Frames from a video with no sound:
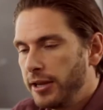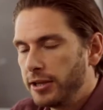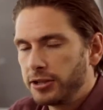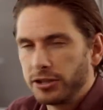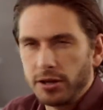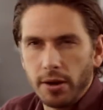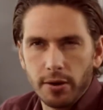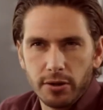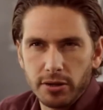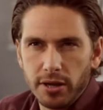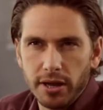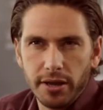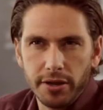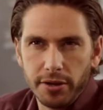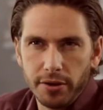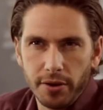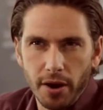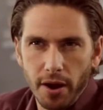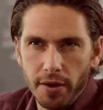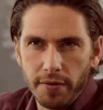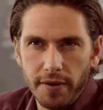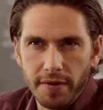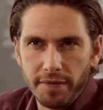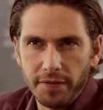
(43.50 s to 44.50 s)

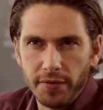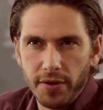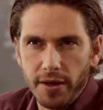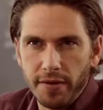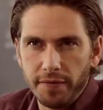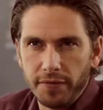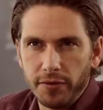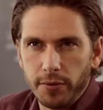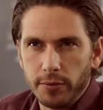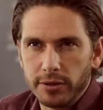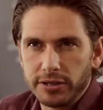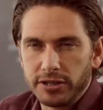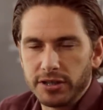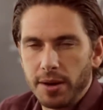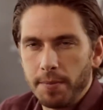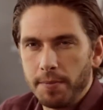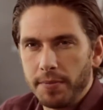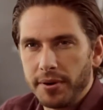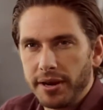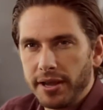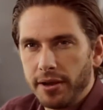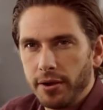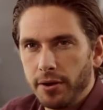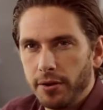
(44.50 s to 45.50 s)
If you were
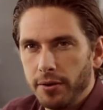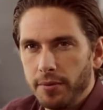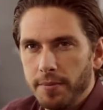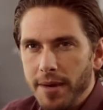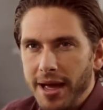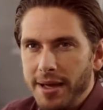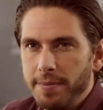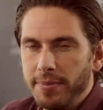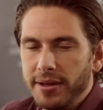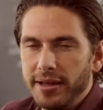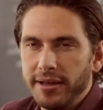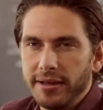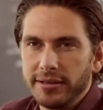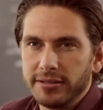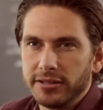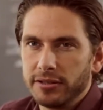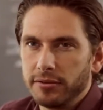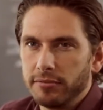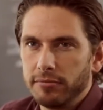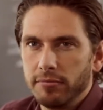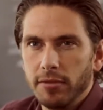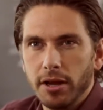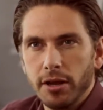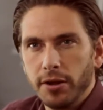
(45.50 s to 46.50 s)
somebody who maybe
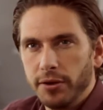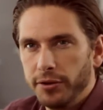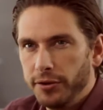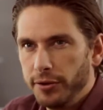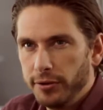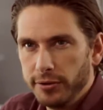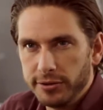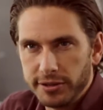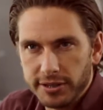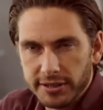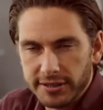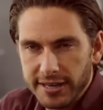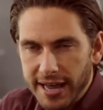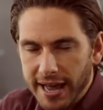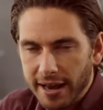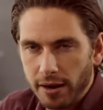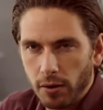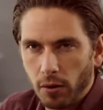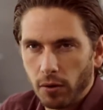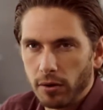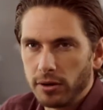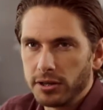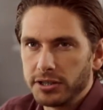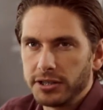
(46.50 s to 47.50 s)
isn't used to
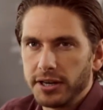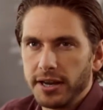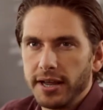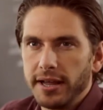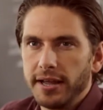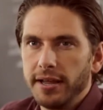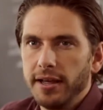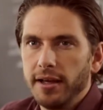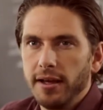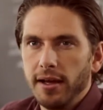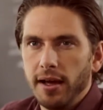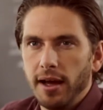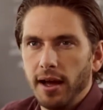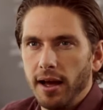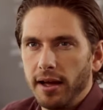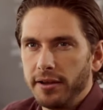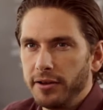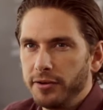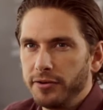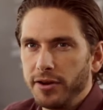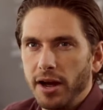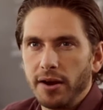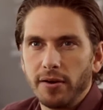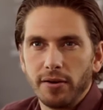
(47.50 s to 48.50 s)
technology,
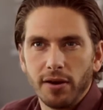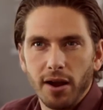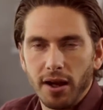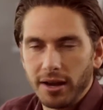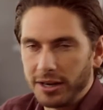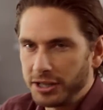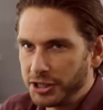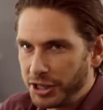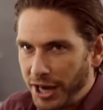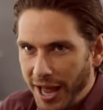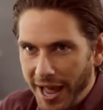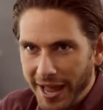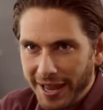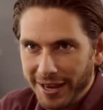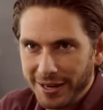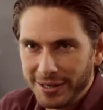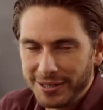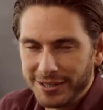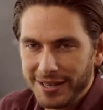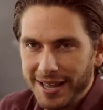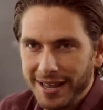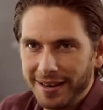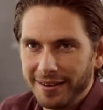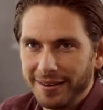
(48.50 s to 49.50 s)
you don't like
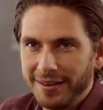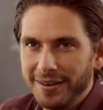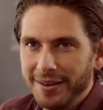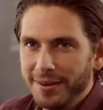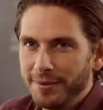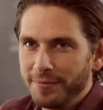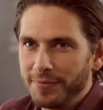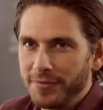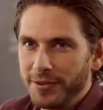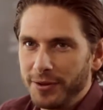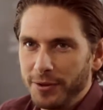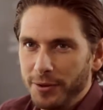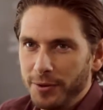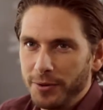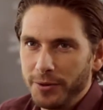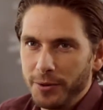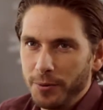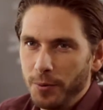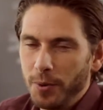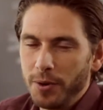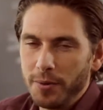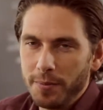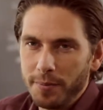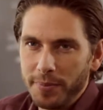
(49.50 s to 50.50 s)
change, then
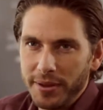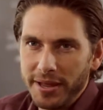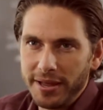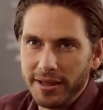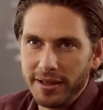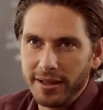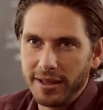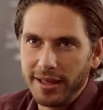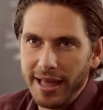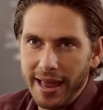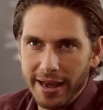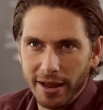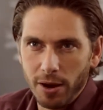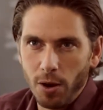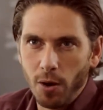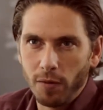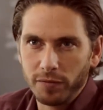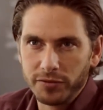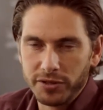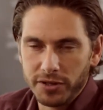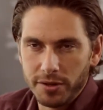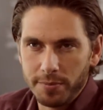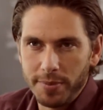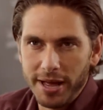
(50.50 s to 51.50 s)
you wouldn't be getting
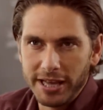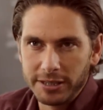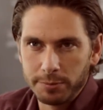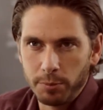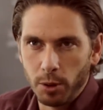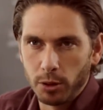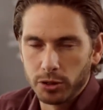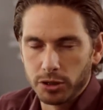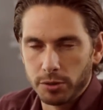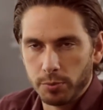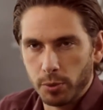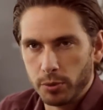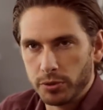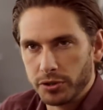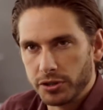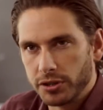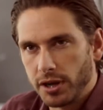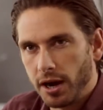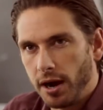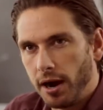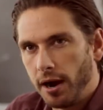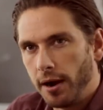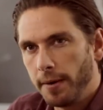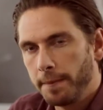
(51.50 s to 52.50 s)
off to the best possible
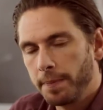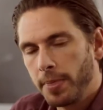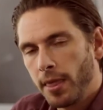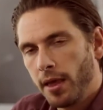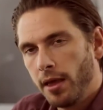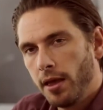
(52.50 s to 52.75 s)
start.